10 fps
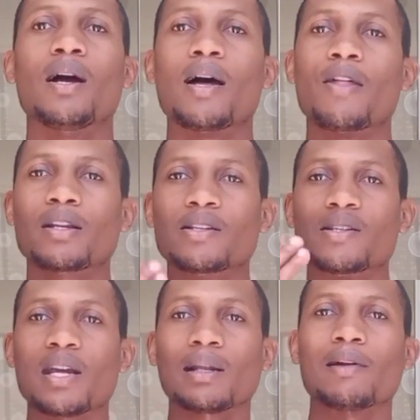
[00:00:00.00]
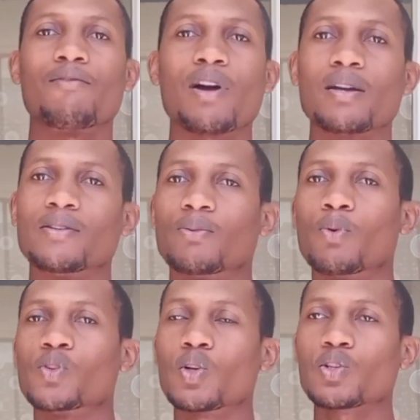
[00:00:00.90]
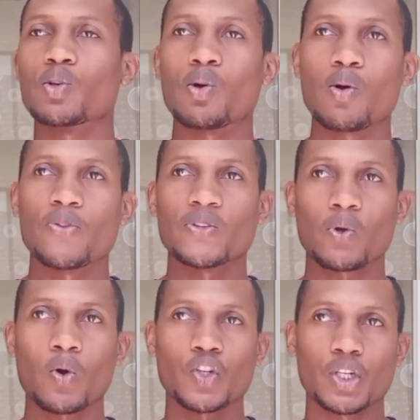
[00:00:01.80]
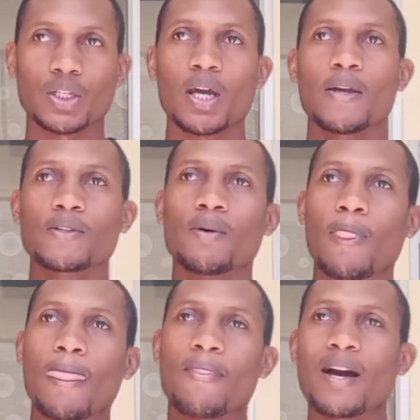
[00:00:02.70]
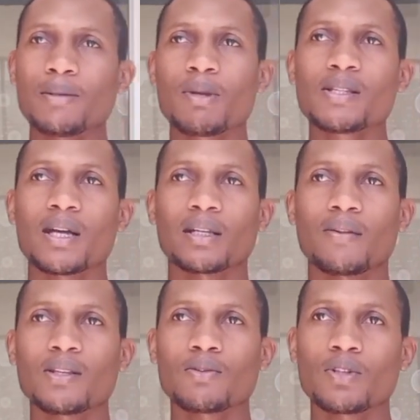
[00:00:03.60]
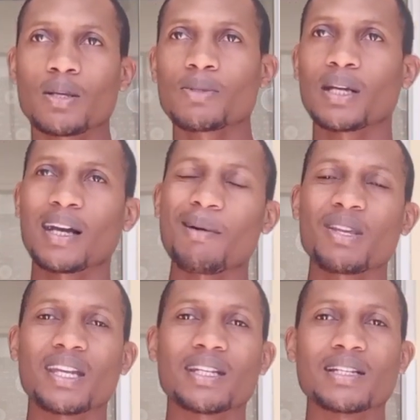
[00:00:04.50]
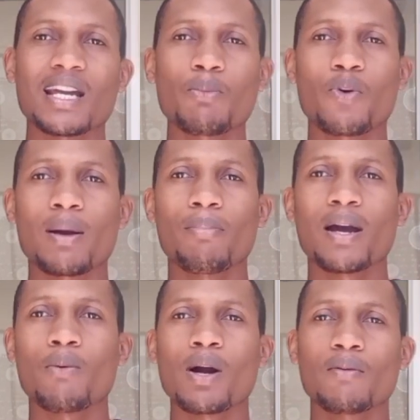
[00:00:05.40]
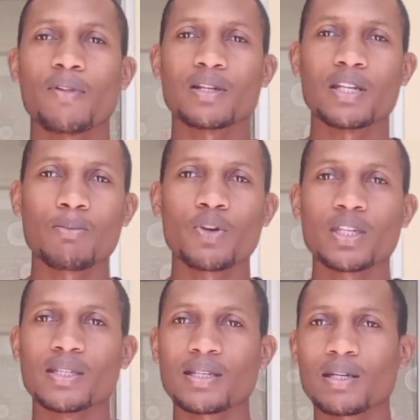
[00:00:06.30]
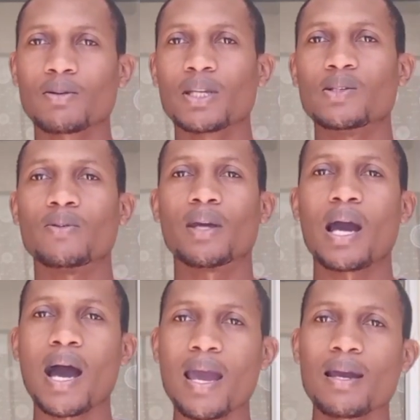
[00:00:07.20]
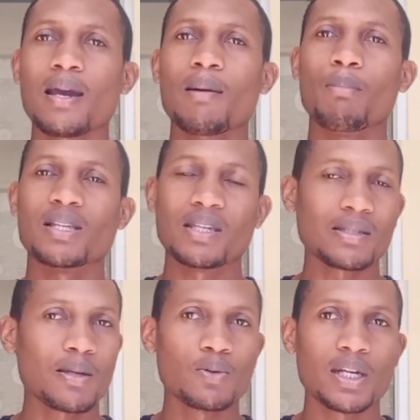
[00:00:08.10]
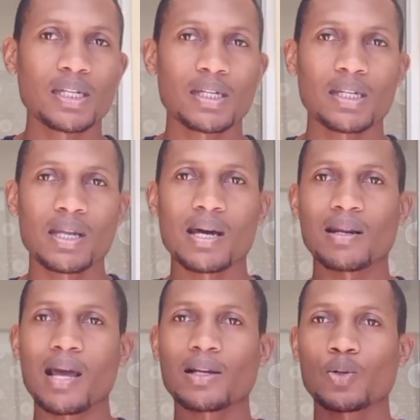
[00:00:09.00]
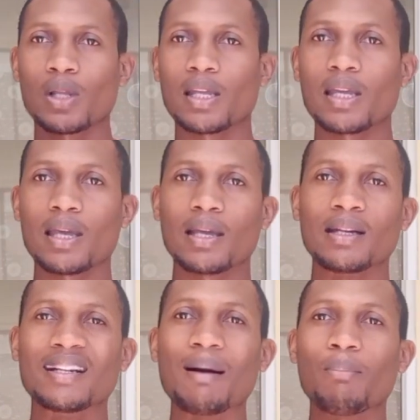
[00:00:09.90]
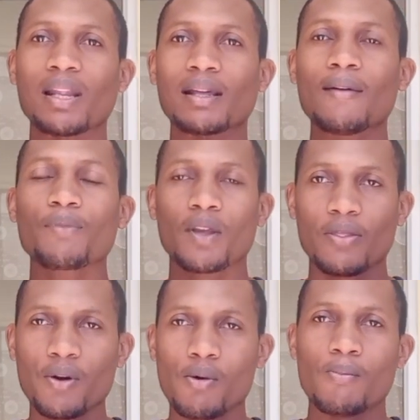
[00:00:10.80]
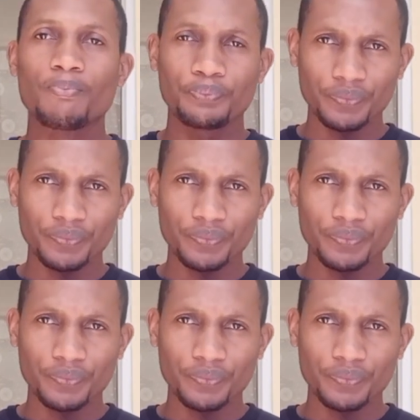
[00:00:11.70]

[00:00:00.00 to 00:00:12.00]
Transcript: that is Declan Rice, was also on the score sheet. So that means that these two teams are coming at a time whereby one of the team, which is Arsenal, is on the high. Manchester United are actually gambling. Though,